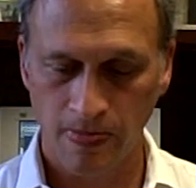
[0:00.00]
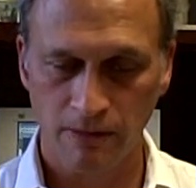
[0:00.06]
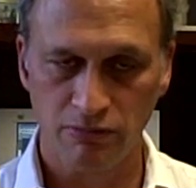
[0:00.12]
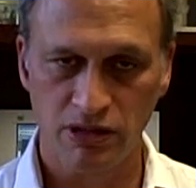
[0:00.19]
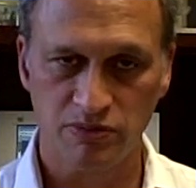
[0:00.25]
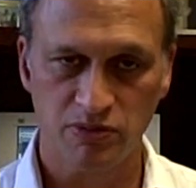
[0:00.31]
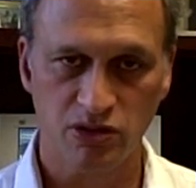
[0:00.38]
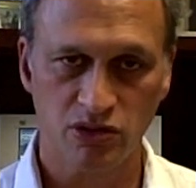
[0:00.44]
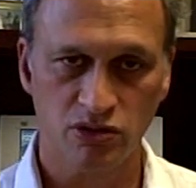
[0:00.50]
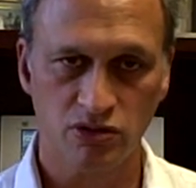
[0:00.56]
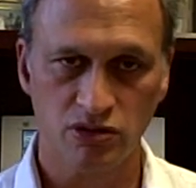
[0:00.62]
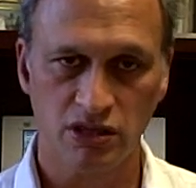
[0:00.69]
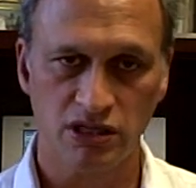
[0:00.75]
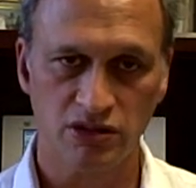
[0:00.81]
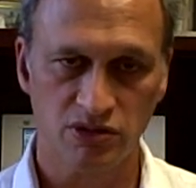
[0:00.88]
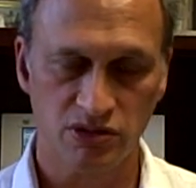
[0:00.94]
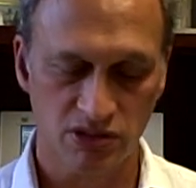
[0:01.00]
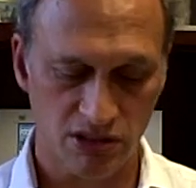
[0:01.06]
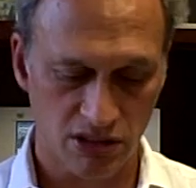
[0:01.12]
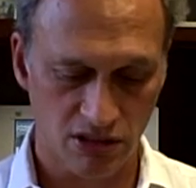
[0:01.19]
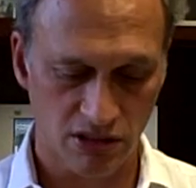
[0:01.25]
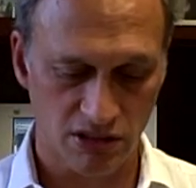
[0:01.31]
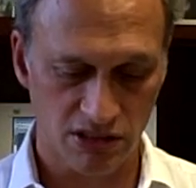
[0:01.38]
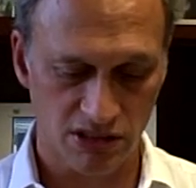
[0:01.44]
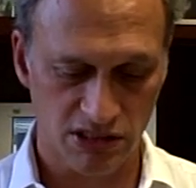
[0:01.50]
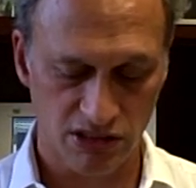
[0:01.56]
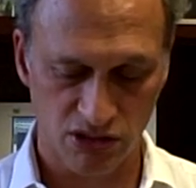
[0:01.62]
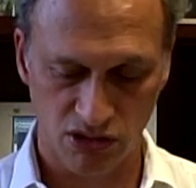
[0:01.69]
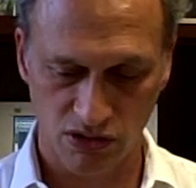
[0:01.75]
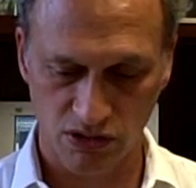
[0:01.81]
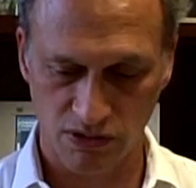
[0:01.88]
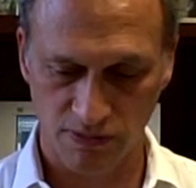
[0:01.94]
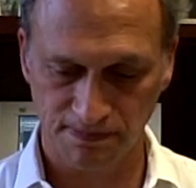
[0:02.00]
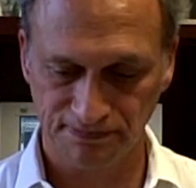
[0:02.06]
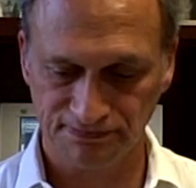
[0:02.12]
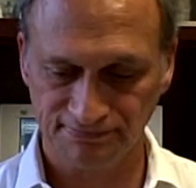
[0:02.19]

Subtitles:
people who are interested on these issues.